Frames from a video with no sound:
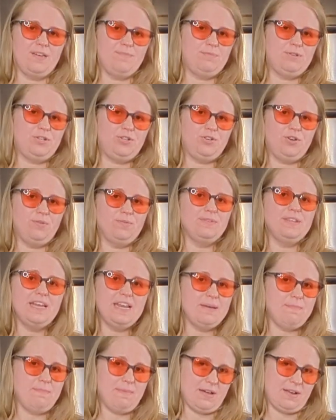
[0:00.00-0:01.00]
But you don't
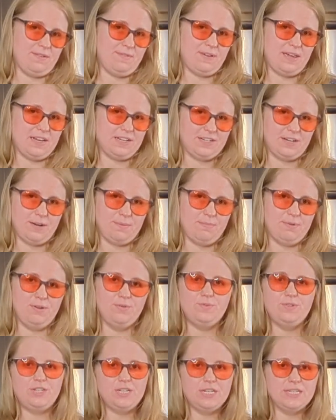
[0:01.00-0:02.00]
need a mountain of ketchup.
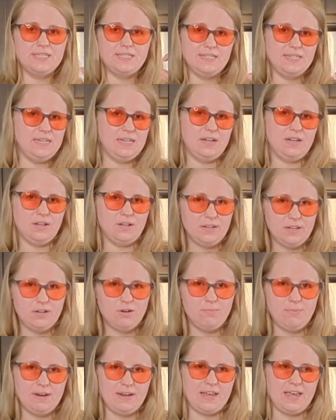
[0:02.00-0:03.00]
You just need a
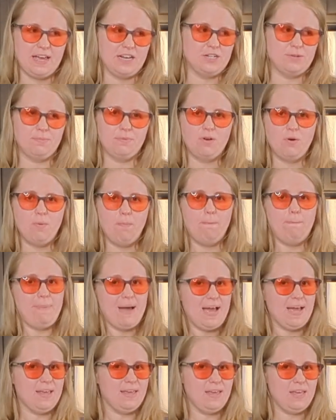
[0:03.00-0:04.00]
little bit of ketchup. Go
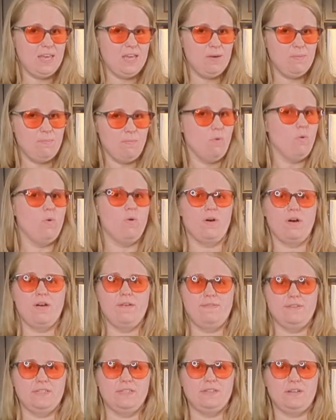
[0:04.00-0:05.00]
back and get more
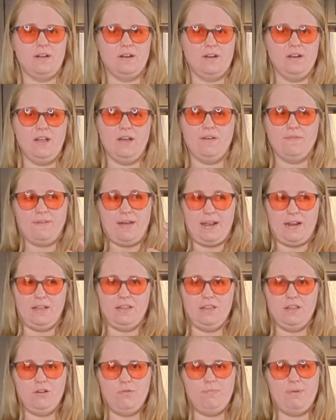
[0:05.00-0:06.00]
if it's not enough. Add a
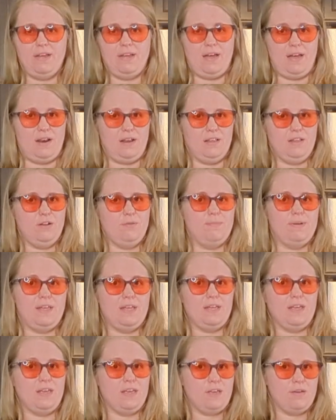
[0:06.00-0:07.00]
little bit, add a little bit.
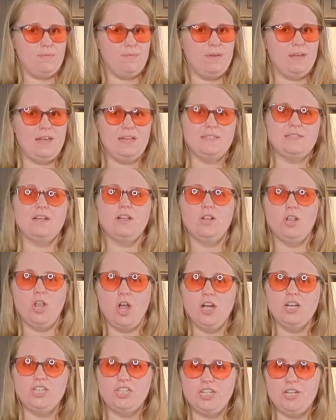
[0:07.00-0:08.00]
It's a
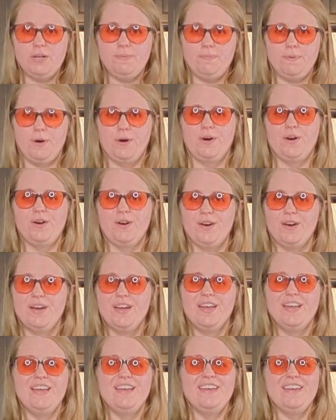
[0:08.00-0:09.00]
lot cheaper
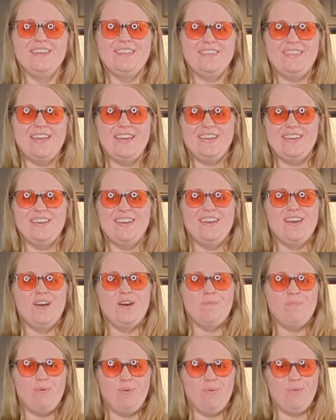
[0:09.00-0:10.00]
than
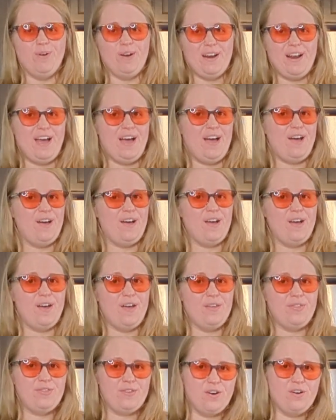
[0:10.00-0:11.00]
pouring out
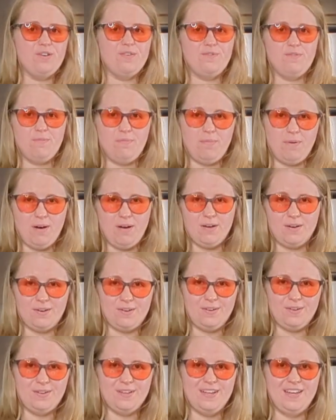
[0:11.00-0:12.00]
1/3 of a
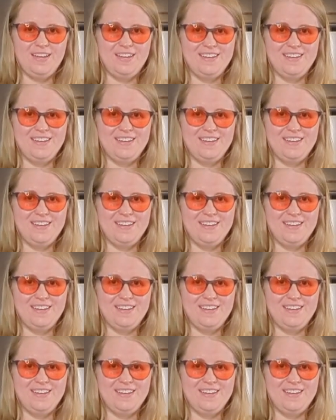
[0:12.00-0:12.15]
bottle